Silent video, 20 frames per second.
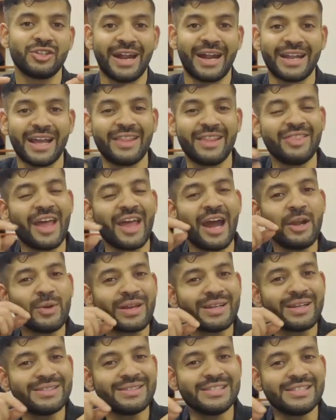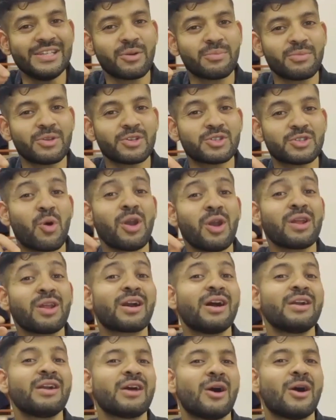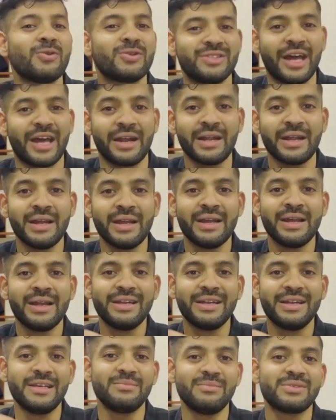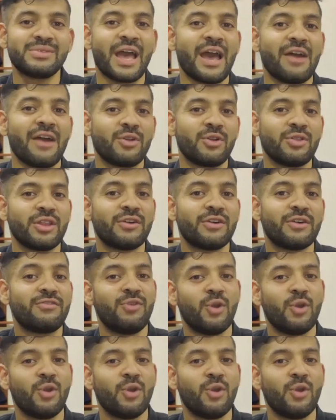And that you can see from the small cutouts that teams have on their floor